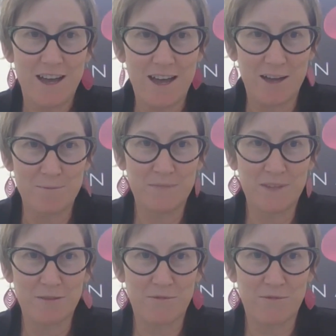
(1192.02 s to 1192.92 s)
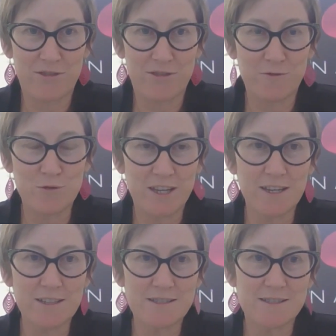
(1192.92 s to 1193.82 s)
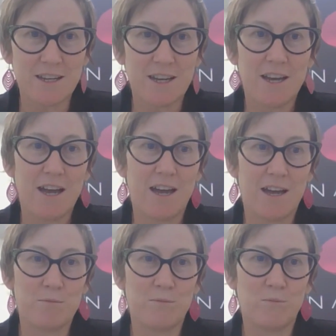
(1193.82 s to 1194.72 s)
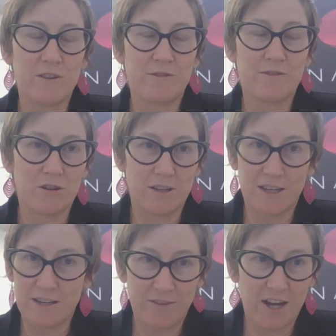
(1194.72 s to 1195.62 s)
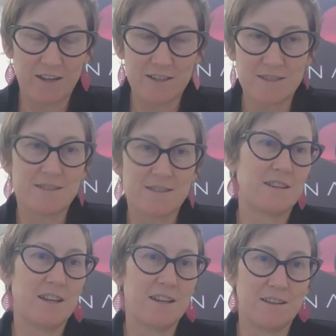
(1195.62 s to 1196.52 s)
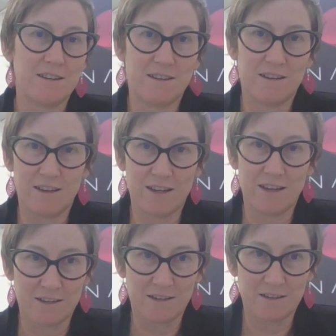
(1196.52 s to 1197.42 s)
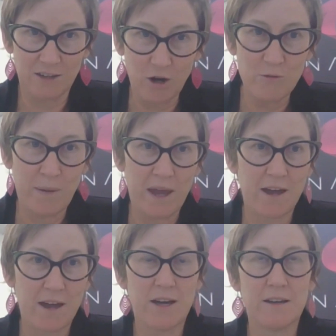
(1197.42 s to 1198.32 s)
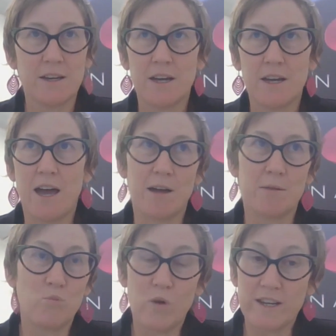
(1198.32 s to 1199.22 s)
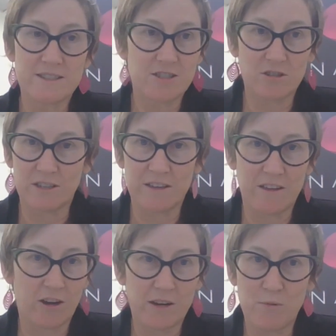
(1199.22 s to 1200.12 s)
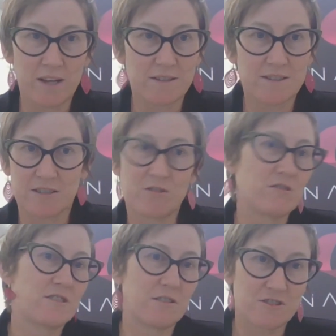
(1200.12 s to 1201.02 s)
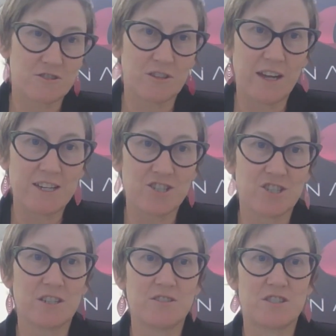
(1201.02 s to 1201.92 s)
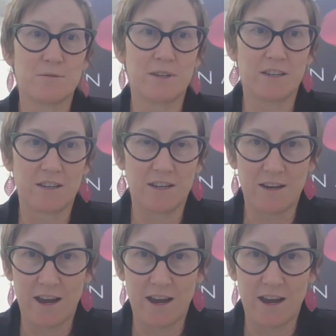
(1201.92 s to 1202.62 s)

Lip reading: 3-4 years. We've got innovators in low power. We're certainly the only ones across Australasia doing it in